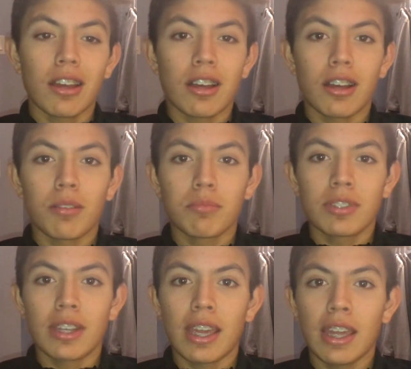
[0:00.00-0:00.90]
Um,
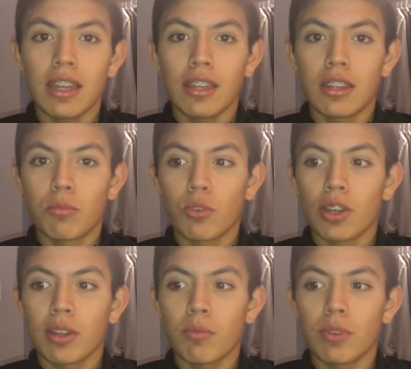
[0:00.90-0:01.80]
today in the
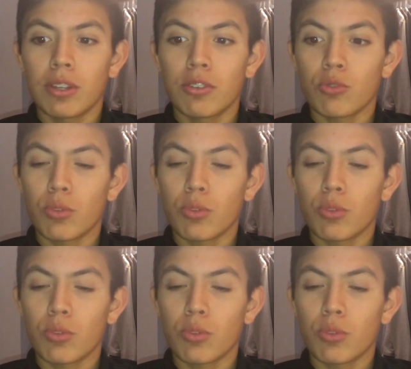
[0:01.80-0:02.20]
morning we just